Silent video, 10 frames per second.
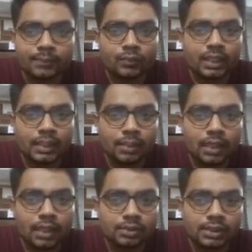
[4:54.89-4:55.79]
double
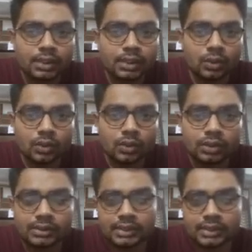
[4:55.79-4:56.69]
housing or
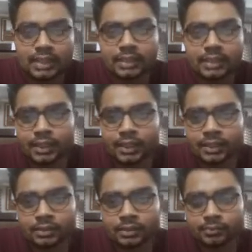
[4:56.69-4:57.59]
standard planar
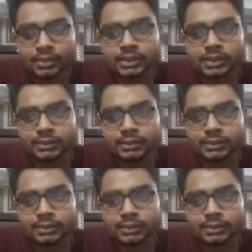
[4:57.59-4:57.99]
machine.